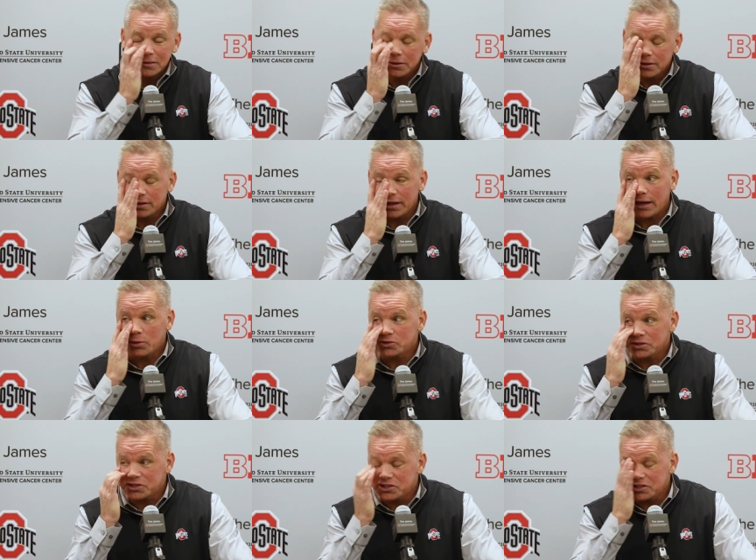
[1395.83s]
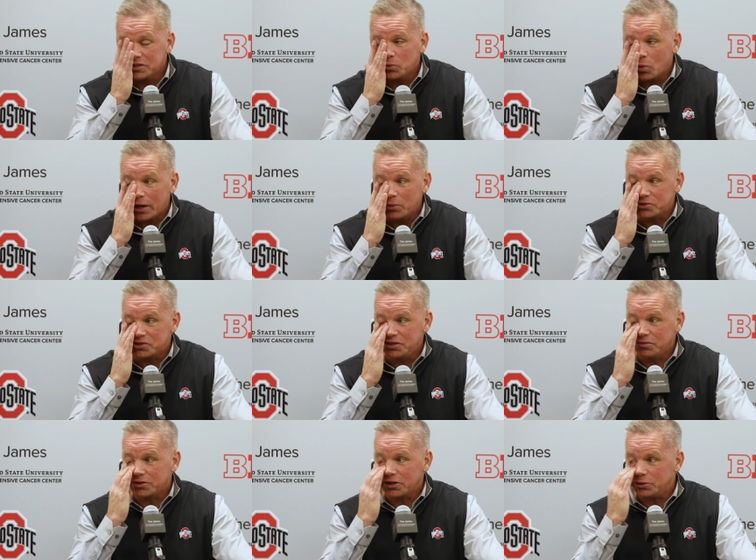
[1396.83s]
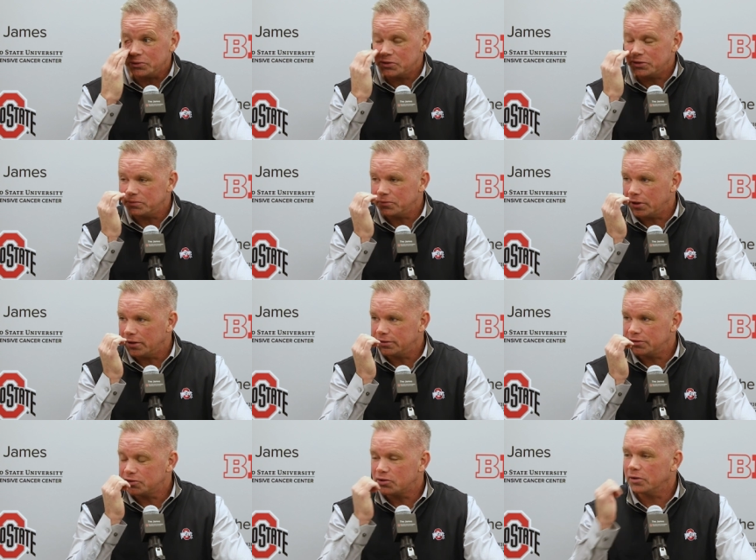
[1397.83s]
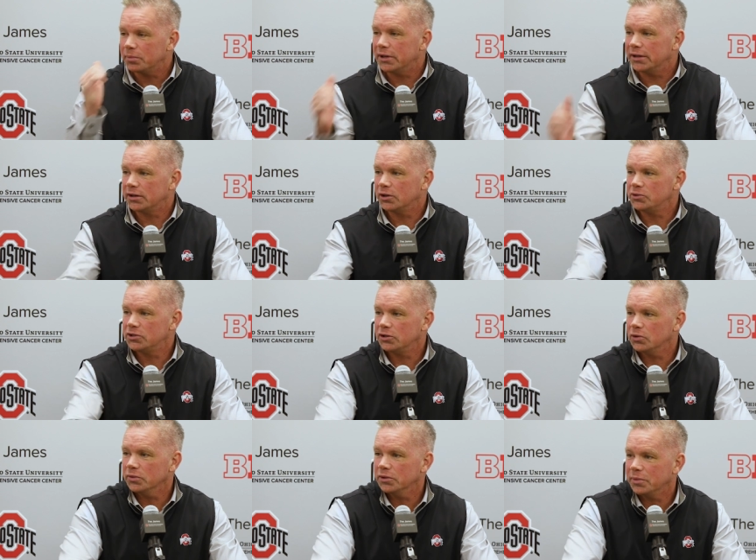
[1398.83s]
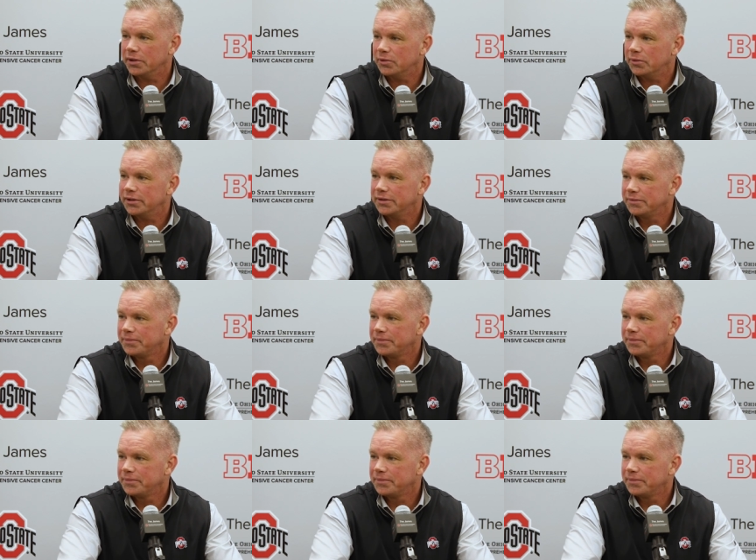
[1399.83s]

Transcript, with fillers: And Clay, I was an assistant wide receiver coach uh, to start my coaching career, by the way.